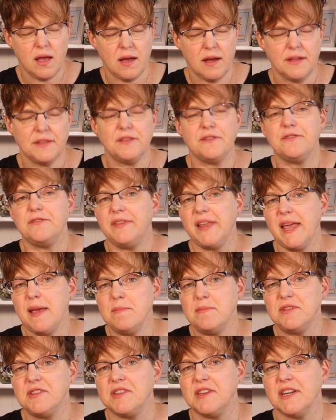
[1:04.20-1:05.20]
on the
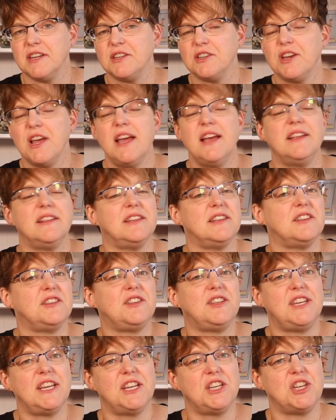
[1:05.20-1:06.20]
flame stitch, the
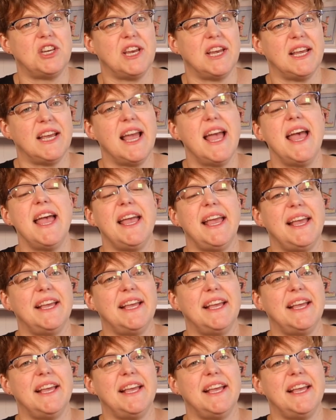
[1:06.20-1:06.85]
stitching